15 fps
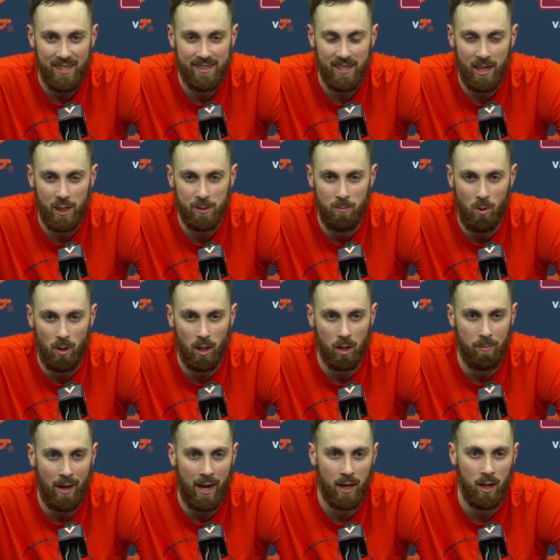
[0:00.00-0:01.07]
I'd say it's more
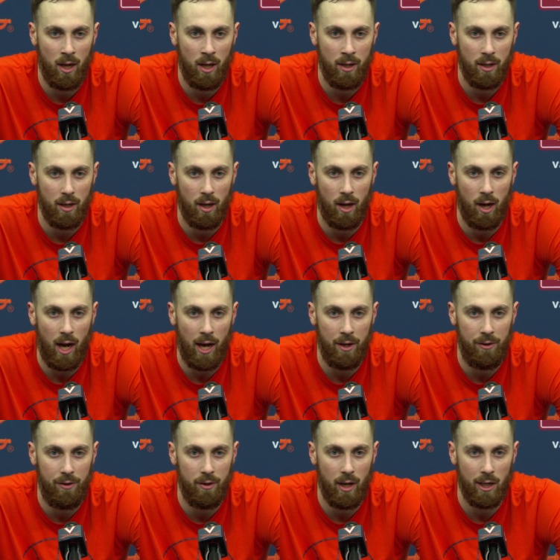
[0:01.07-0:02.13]
look back on. Uh,
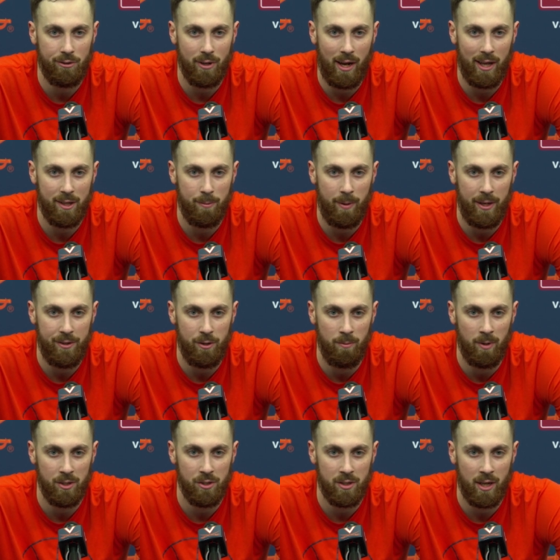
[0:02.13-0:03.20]
I I try not to pay too
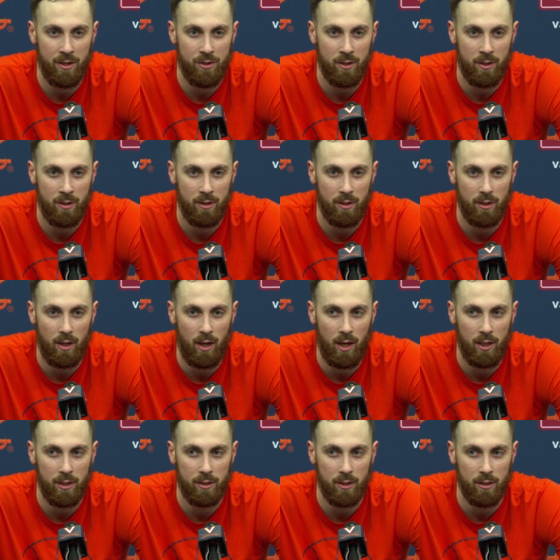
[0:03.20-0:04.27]
much attention
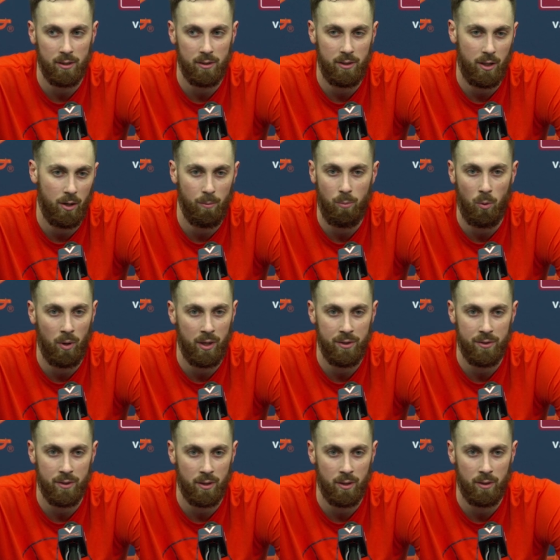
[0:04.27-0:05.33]
uh, to you know
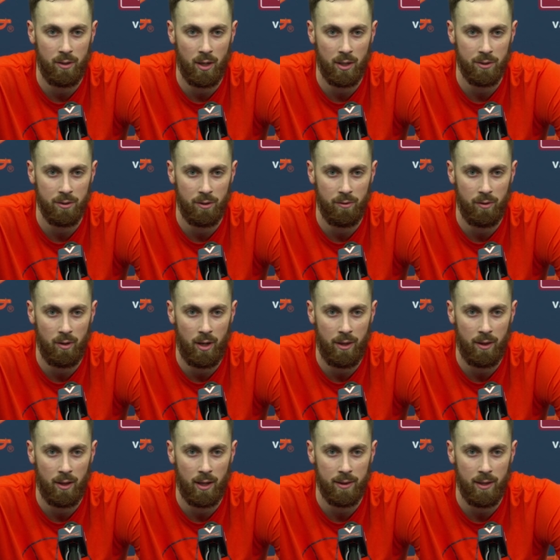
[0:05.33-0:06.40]
points or dunks or
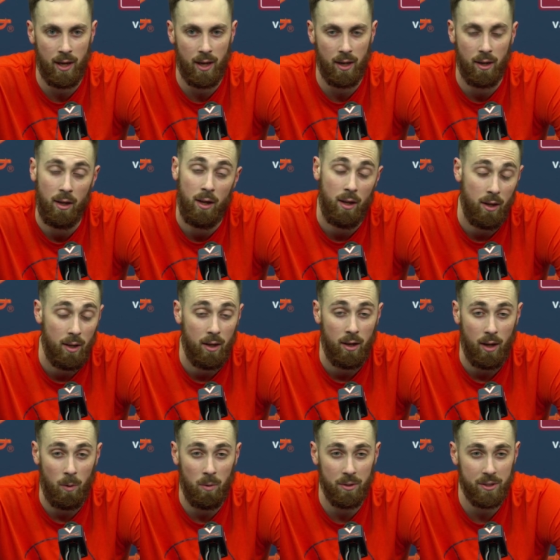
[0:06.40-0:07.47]
anything like that.
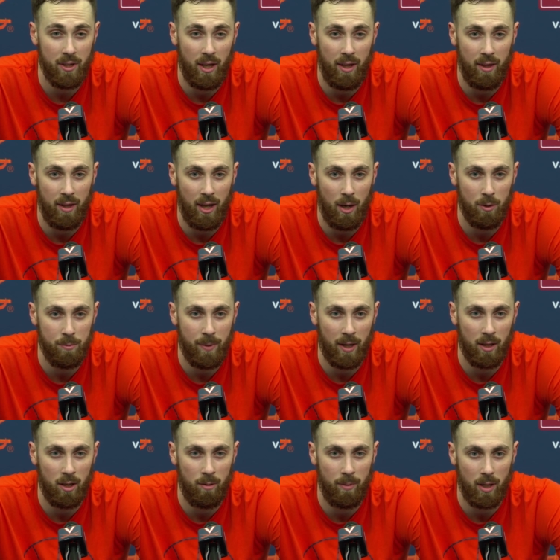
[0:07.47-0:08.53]
I will say that I was paying
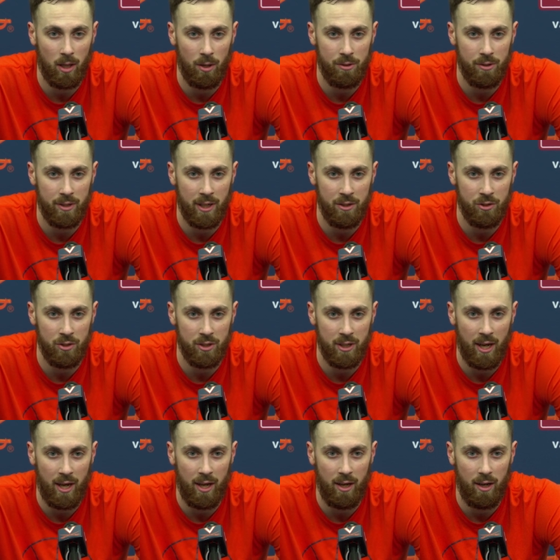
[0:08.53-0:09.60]
a little bit closer attention
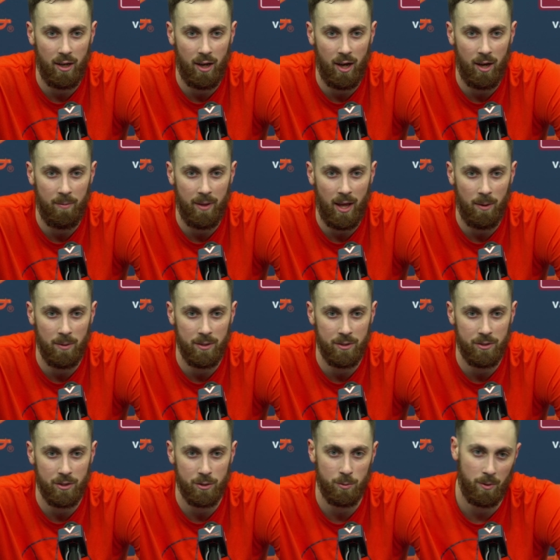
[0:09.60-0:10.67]
tonight, uh, but that was
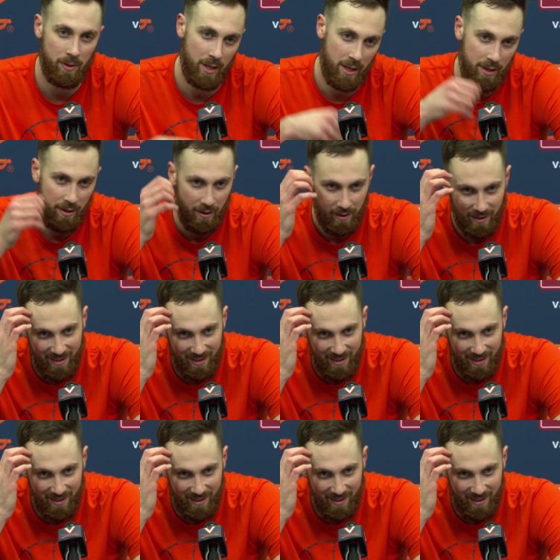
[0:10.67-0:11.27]
just toward the end.